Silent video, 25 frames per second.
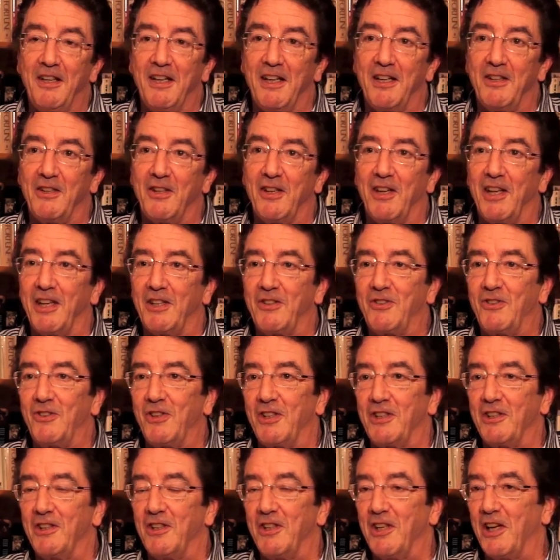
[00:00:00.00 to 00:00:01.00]
And the next
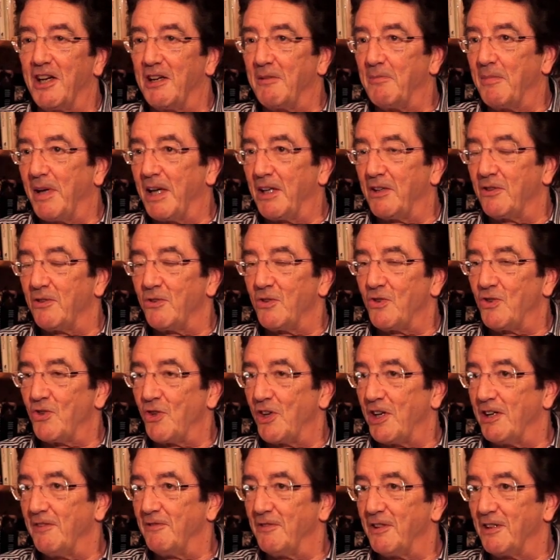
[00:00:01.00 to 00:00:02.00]
thing the young man who's
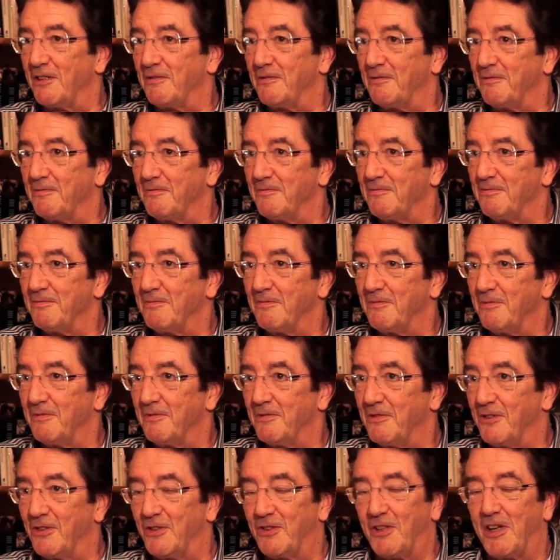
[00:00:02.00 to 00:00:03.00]
driving
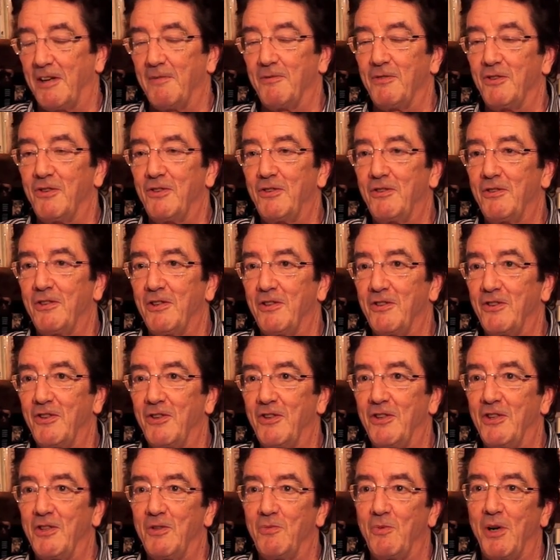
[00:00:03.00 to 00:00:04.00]
discovers is
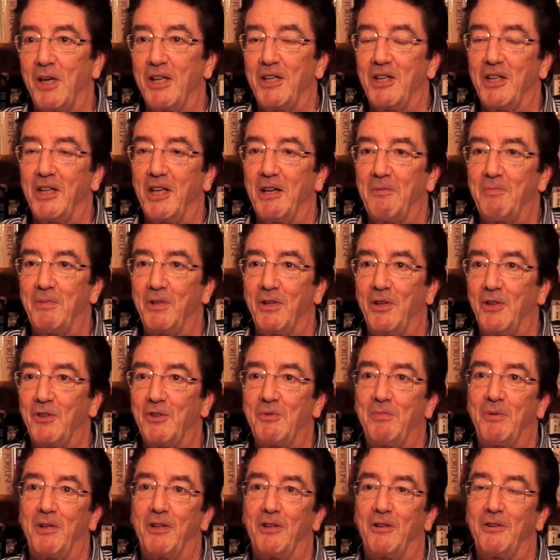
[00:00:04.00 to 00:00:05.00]
that he's waking up in
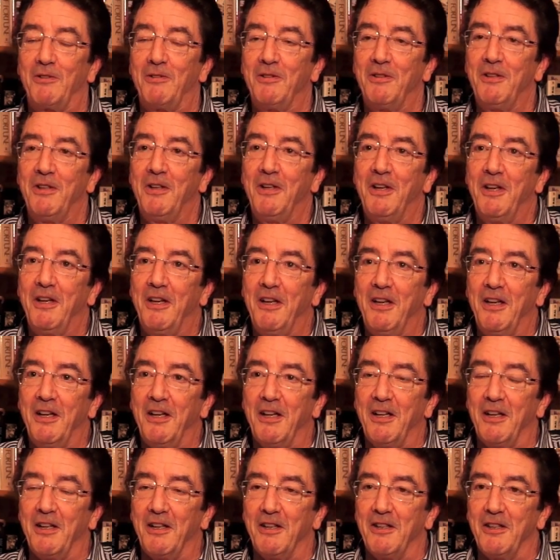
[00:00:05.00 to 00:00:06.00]
hospital
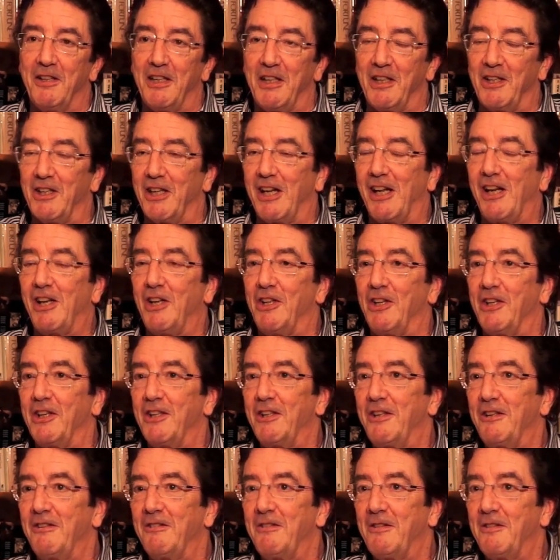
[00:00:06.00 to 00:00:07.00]
in a
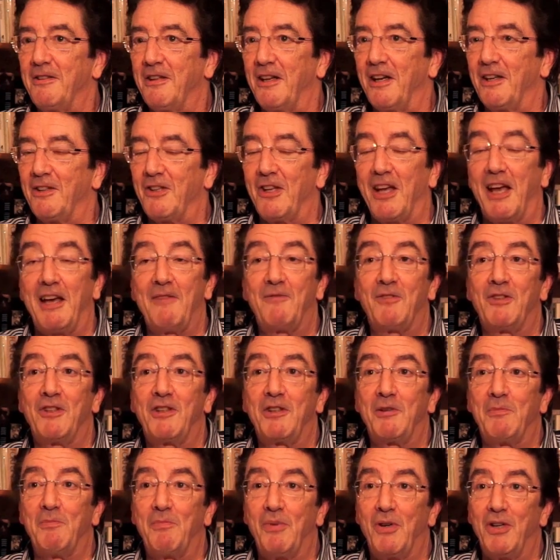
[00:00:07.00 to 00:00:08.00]
clinic and having
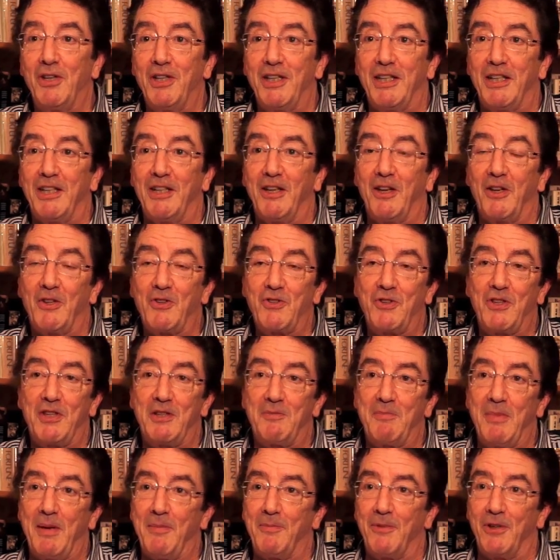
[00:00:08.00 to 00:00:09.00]
completely lost
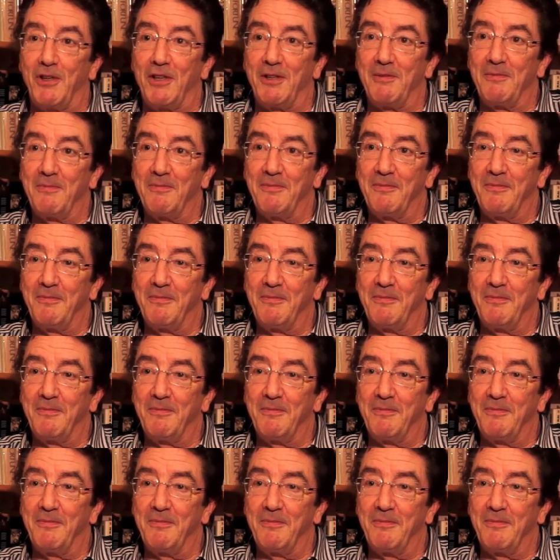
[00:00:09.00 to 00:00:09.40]
his memory.